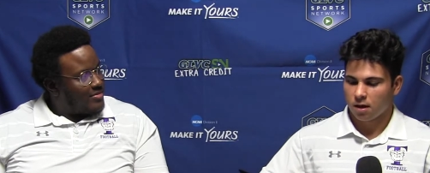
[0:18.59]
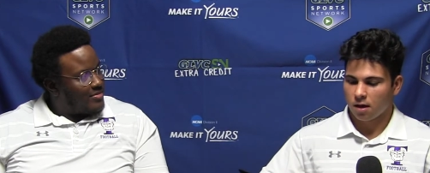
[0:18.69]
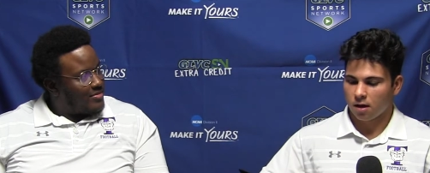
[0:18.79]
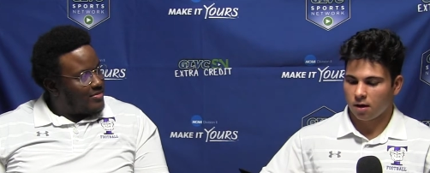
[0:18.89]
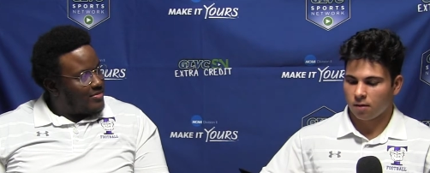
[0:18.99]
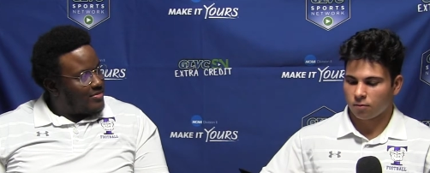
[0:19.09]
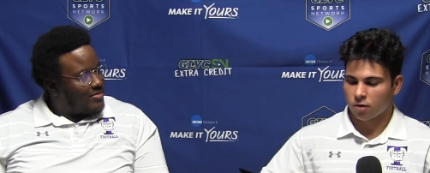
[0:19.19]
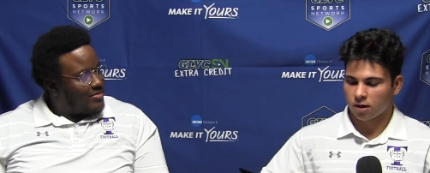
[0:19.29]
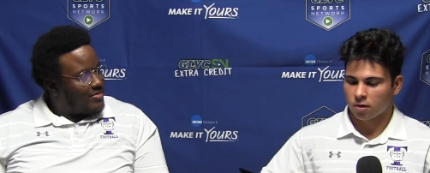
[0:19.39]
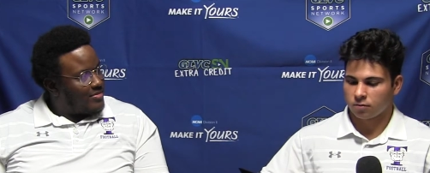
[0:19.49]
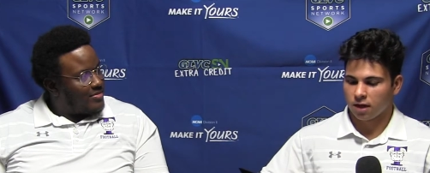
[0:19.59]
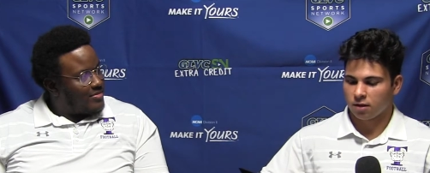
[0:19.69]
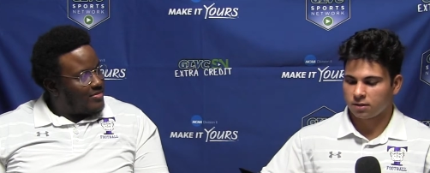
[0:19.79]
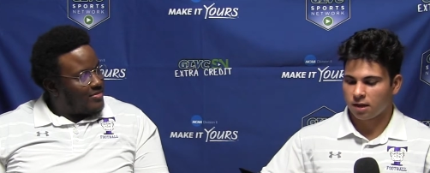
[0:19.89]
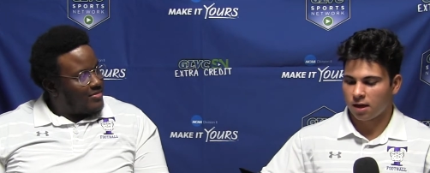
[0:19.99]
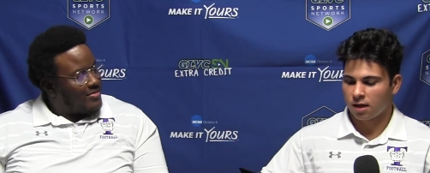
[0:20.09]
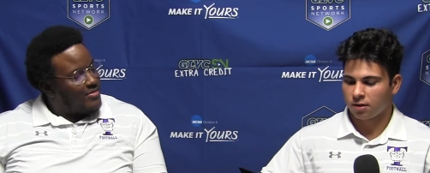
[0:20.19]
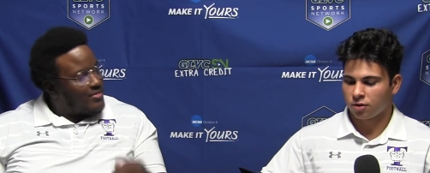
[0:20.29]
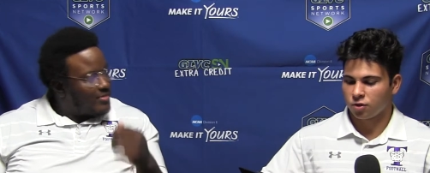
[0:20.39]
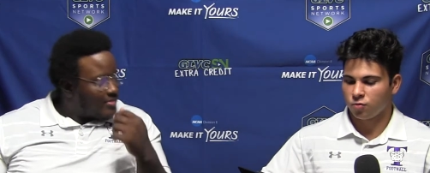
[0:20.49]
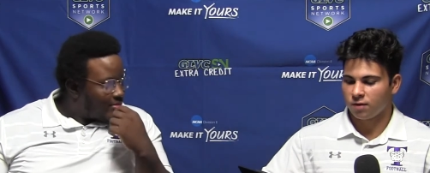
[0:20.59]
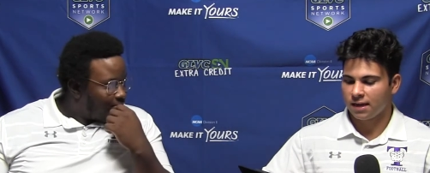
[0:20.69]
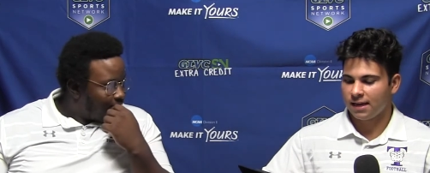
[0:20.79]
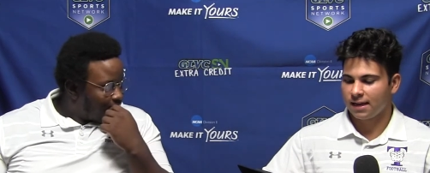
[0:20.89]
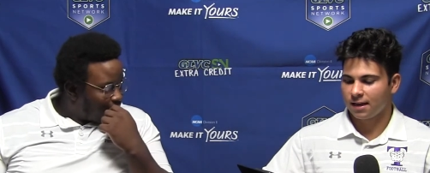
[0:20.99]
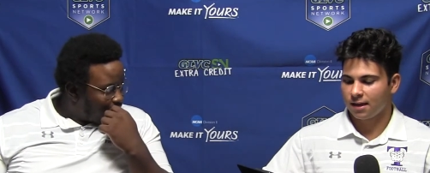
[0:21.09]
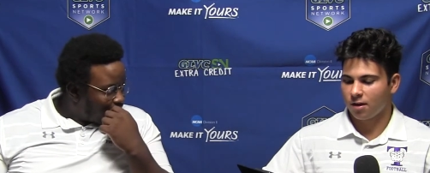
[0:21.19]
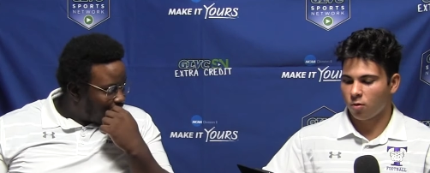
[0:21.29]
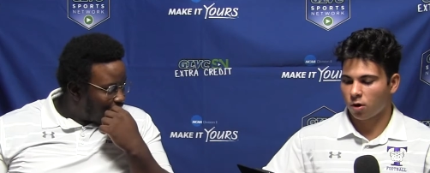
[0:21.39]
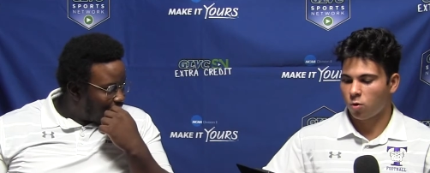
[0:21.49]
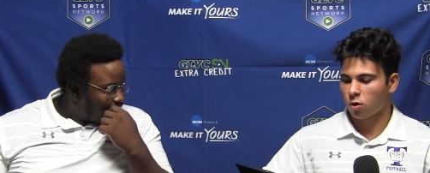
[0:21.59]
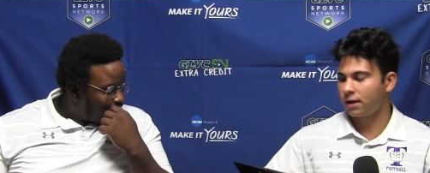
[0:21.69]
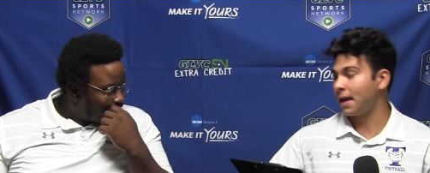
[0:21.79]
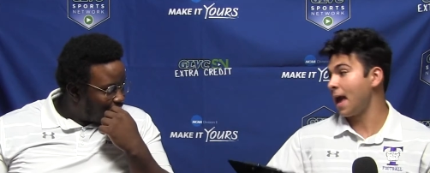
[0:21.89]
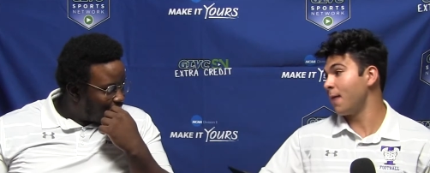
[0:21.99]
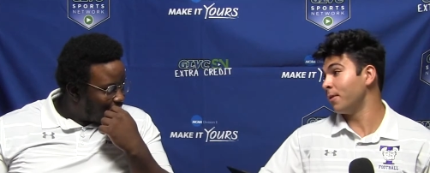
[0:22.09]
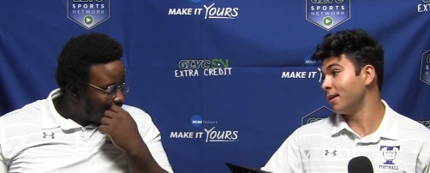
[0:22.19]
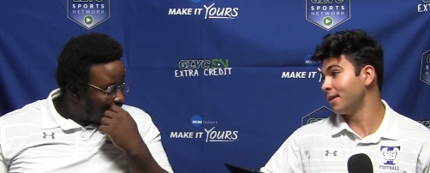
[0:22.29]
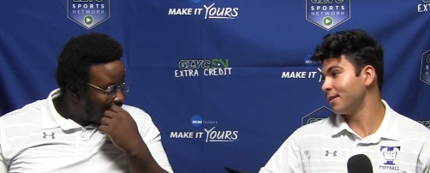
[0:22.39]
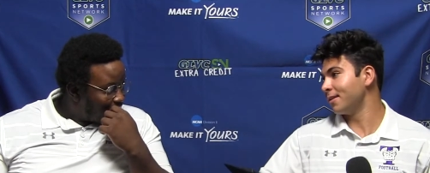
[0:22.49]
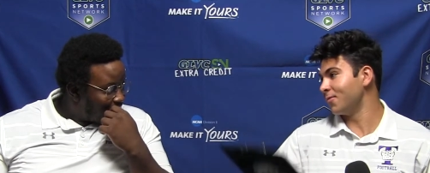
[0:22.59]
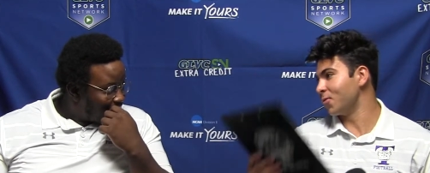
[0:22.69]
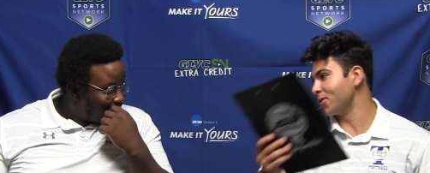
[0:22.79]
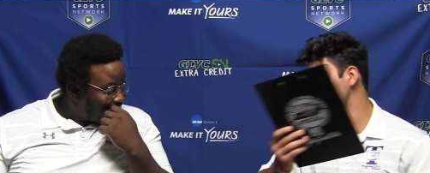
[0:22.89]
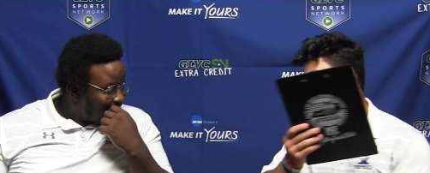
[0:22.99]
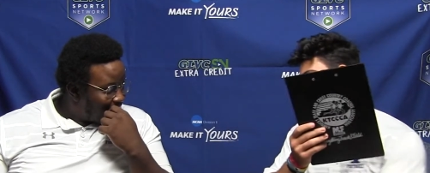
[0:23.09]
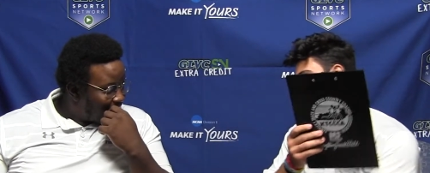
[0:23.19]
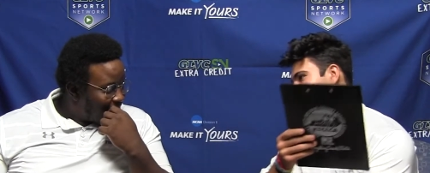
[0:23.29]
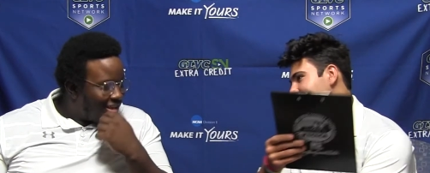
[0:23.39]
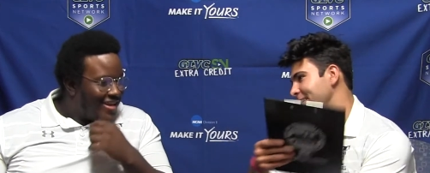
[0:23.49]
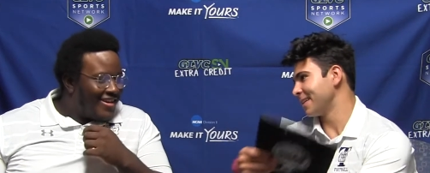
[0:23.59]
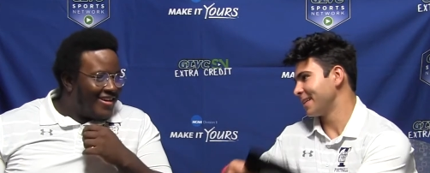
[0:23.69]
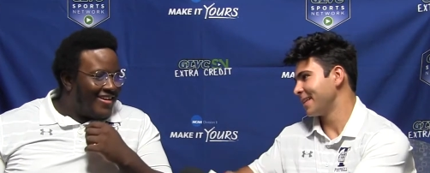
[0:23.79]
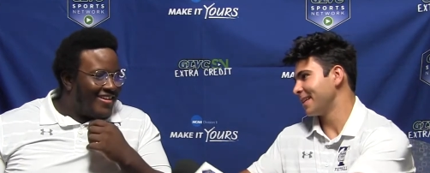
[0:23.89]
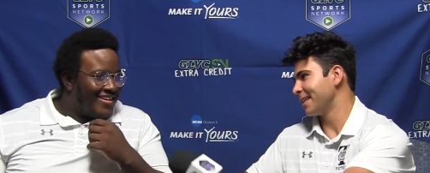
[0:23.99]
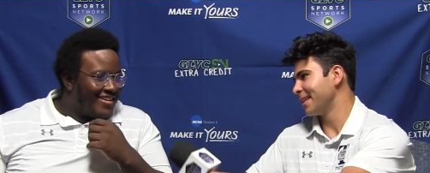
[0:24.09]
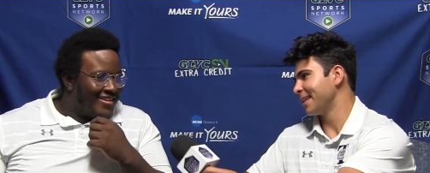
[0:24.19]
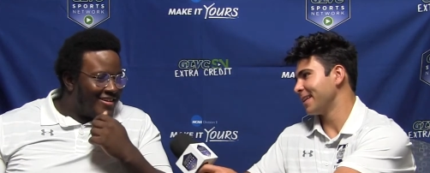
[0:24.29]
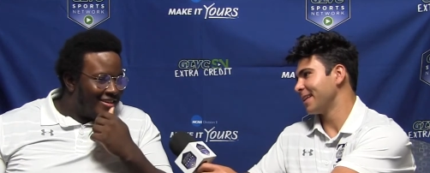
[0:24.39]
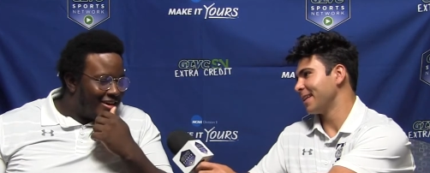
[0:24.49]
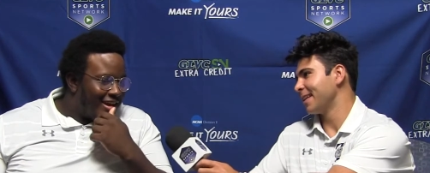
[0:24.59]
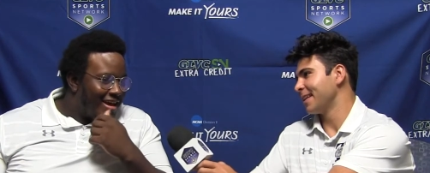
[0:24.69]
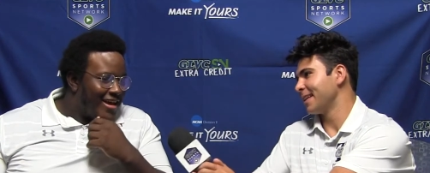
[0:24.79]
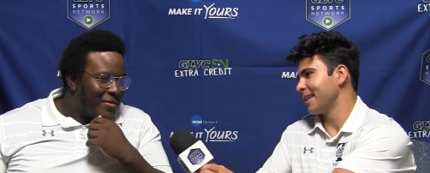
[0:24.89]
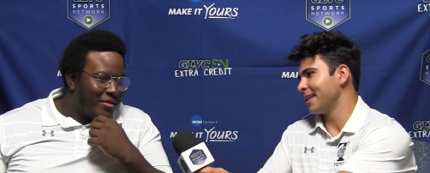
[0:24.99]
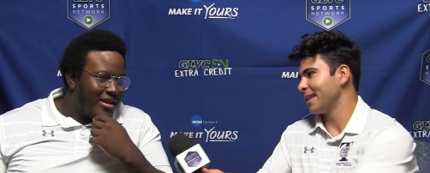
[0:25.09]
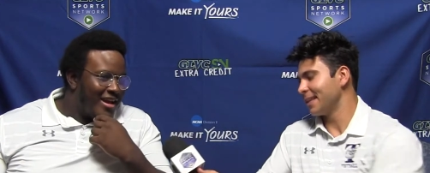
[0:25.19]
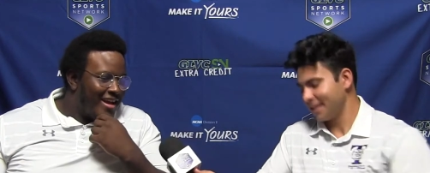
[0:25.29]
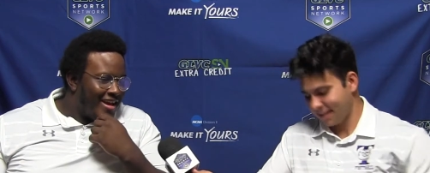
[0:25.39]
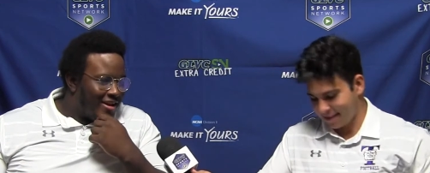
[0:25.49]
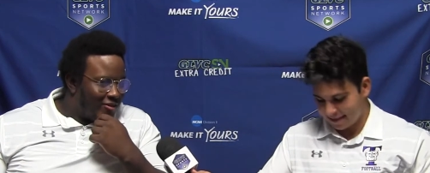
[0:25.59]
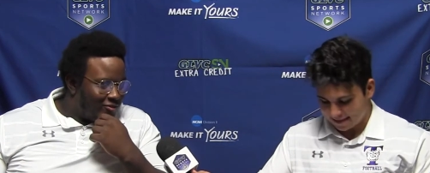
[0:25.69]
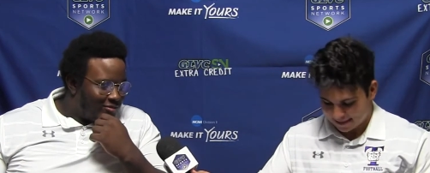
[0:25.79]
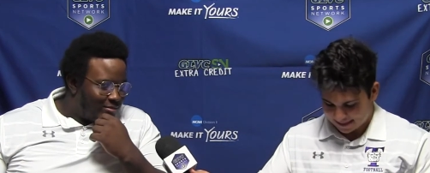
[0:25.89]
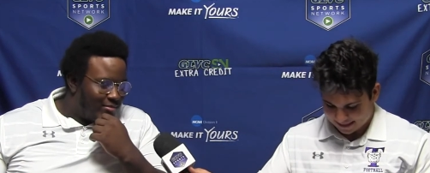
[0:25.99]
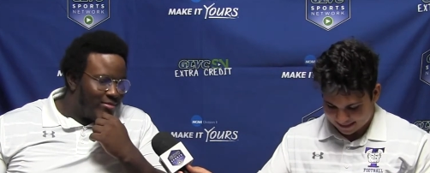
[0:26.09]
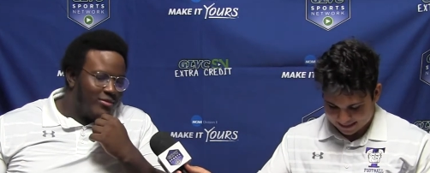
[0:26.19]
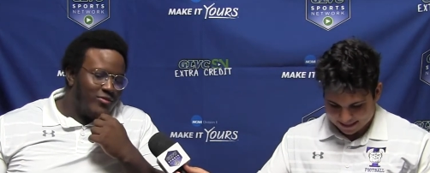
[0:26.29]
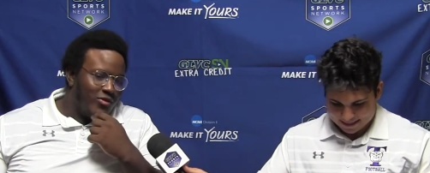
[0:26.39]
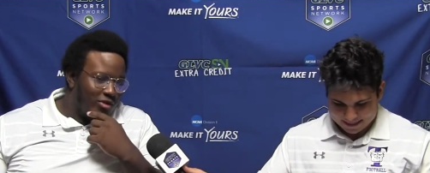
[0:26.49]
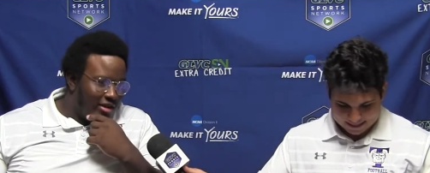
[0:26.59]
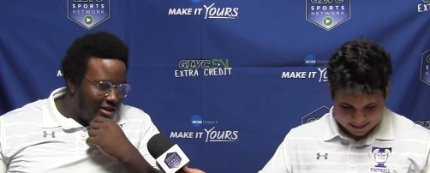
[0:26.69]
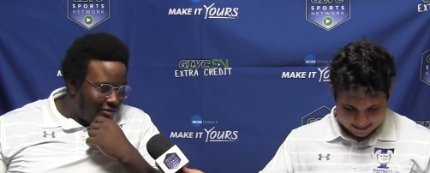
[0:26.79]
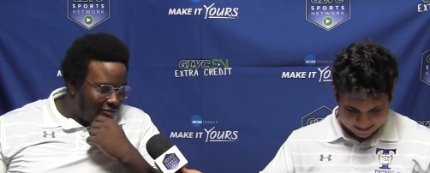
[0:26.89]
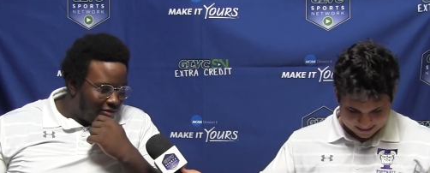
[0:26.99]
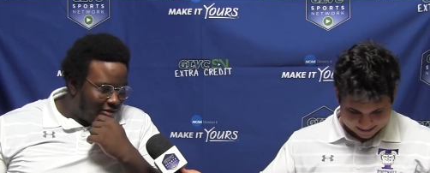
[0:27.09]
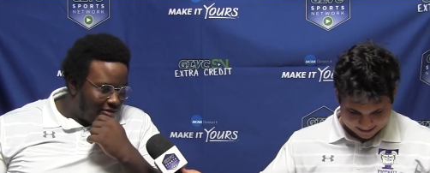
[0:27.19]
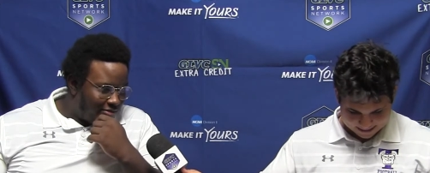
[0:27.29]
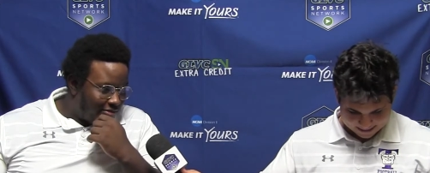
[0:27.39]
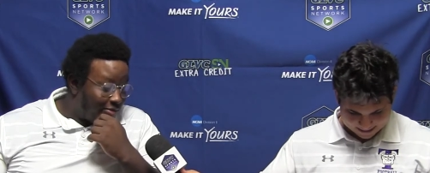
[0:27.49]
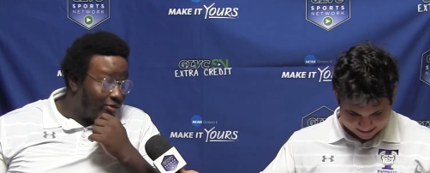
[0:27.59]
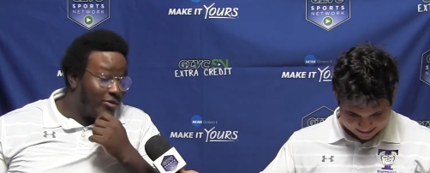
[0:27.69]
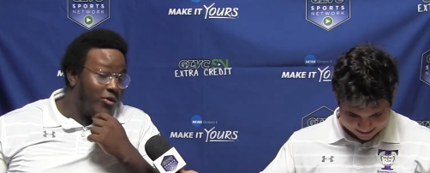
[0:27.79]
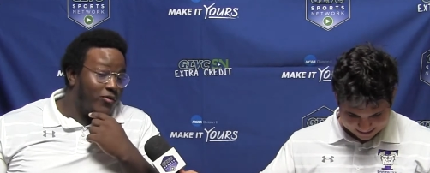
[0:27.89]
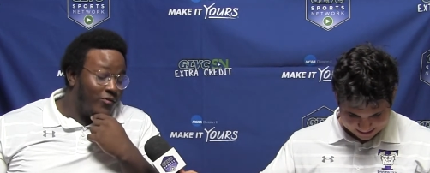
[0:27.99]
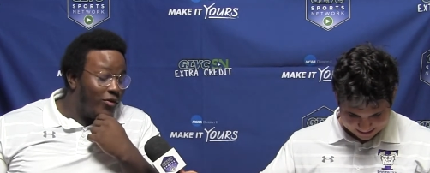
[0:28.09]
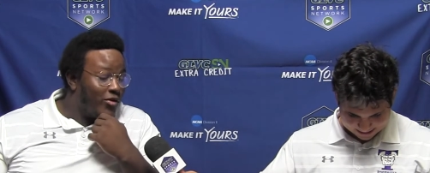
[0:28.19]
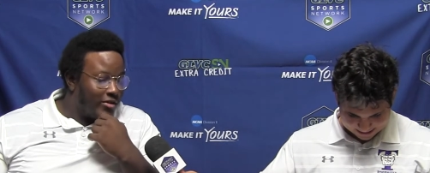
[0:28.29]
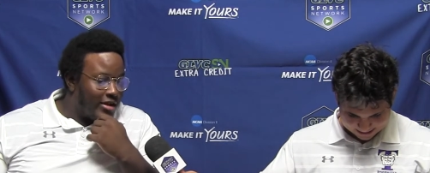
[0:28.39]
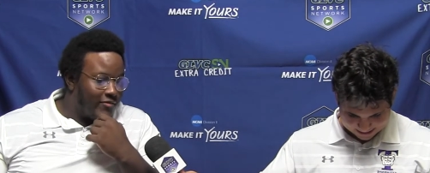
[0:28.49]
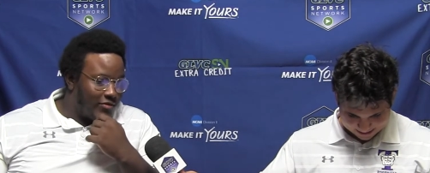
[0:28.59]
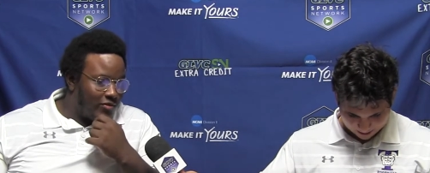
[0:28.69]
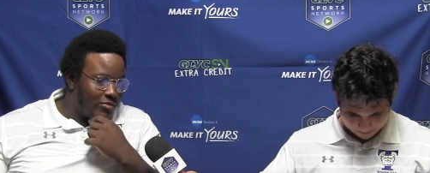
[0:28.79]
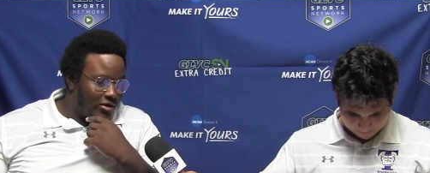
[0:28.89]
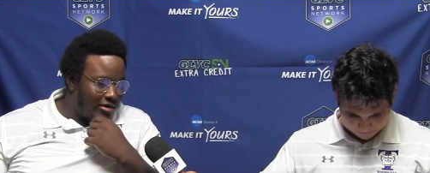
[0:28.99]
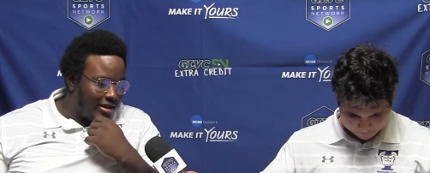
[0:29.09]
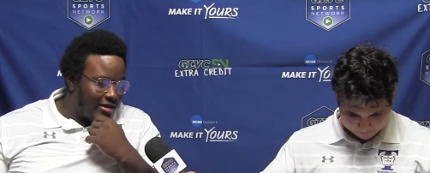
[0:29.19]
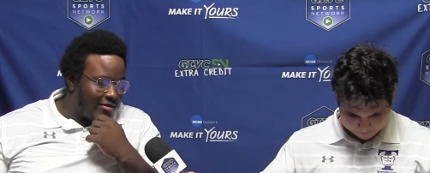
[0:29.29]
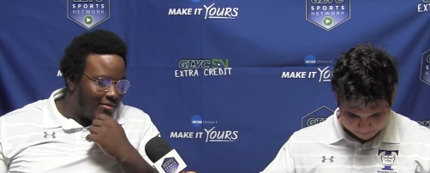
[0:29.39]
Speaker 1: Um, Greco, tell us a unique or quirky habit of yours.
Speaker 2: Uh, a
Speaker 1: habit
Speaker 2: I have before every no, no, for every football game